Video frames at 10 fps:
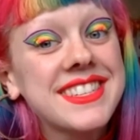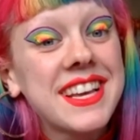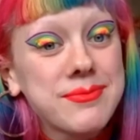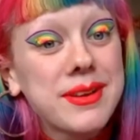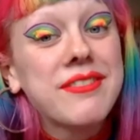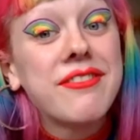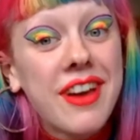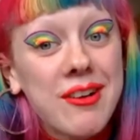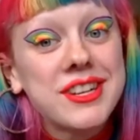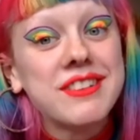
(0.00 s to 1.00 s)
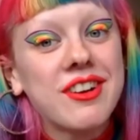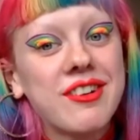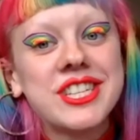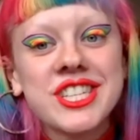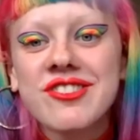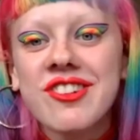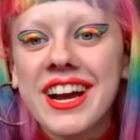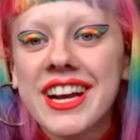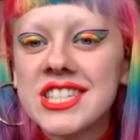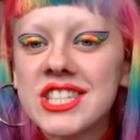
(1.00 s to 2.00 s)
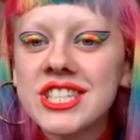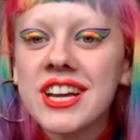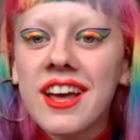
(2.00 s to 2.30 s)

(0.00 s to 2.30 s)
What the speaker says: It's been very, very strange.